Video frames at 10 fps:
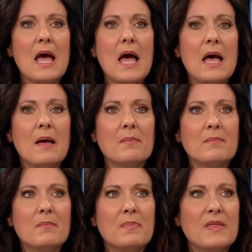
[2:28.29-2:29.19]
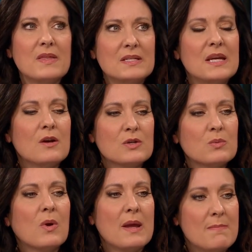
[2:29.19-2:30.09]
Um, but the tears
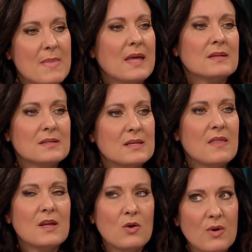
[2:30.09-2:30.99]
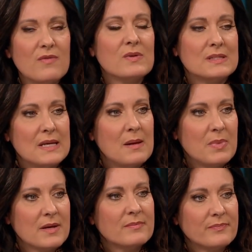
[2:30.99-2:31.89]
were immense and the grief was deep.
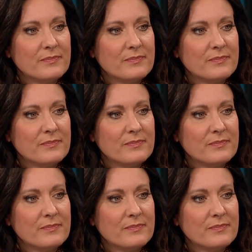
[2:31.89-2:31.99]
Yeah.